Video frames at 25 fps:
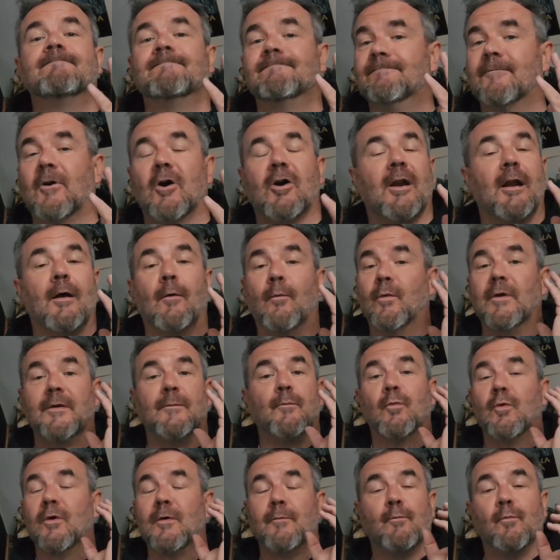okay,
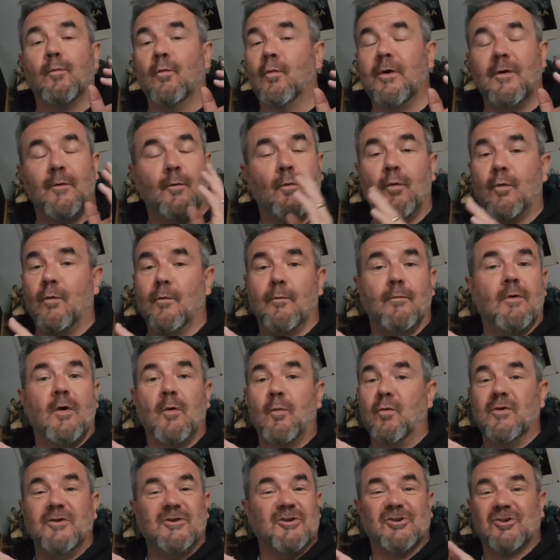
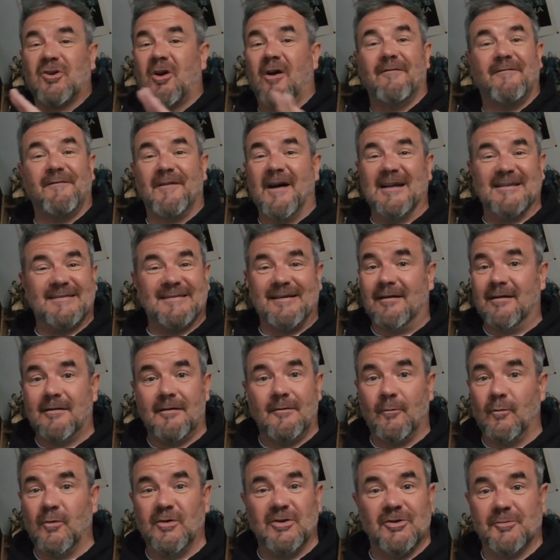we just got fat.
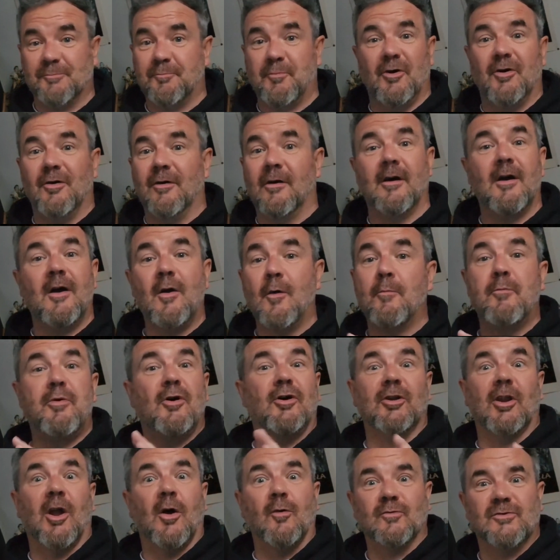We just bought
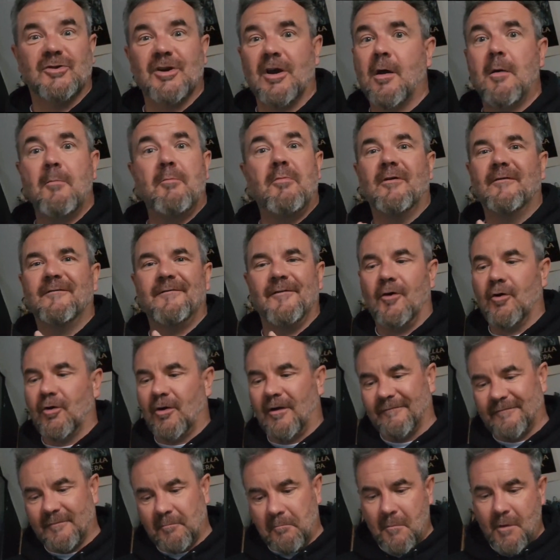loads, bought 4
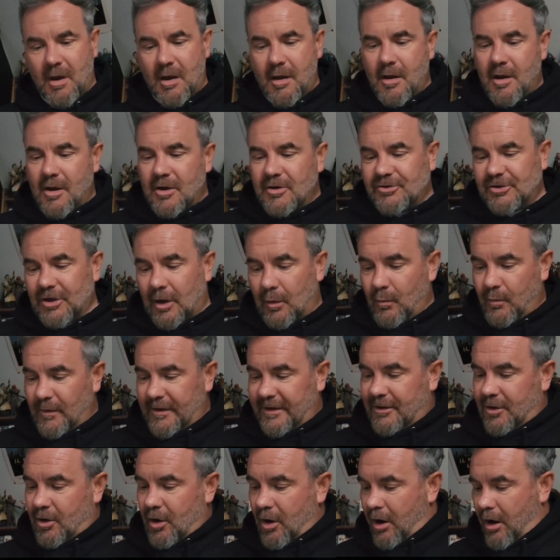of them. So we
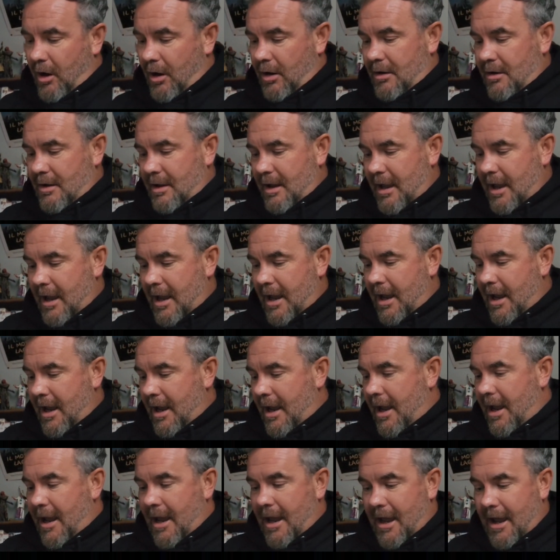got
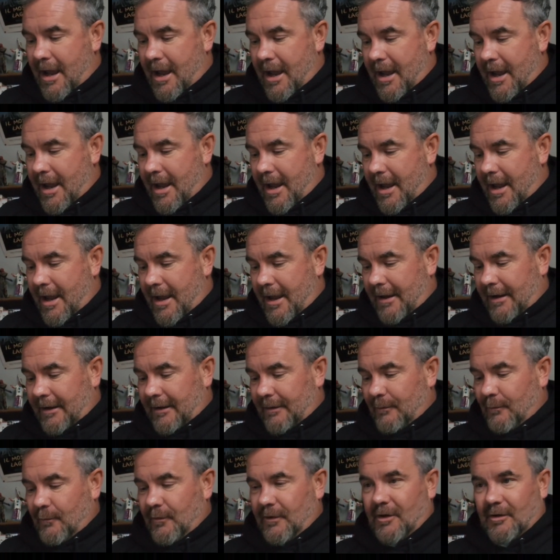
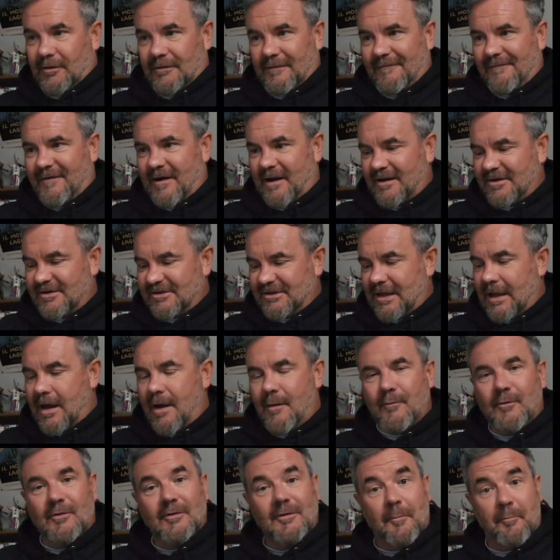the Frankenstein,
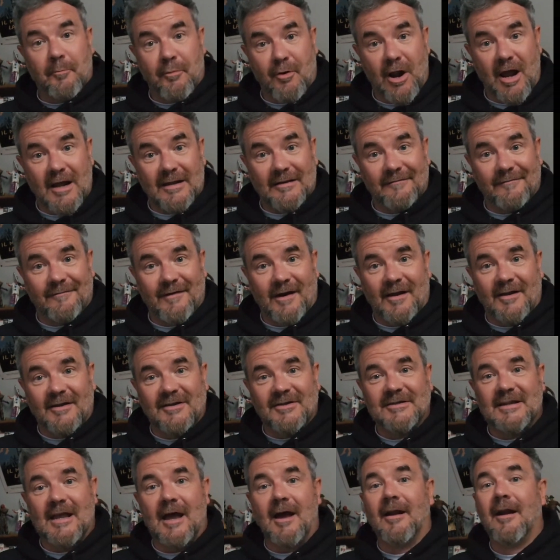we got the Bride of
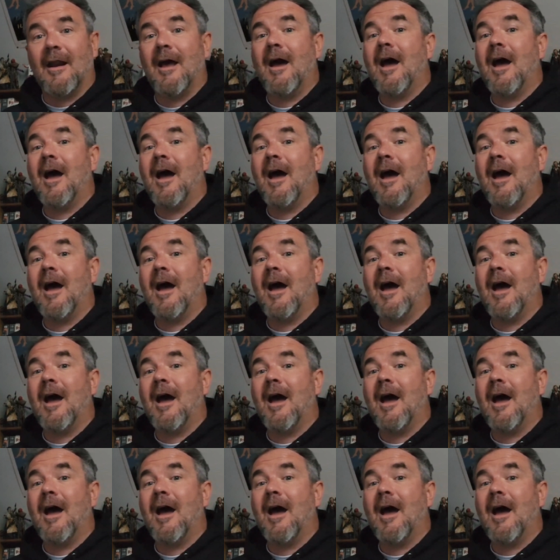Frankenstein.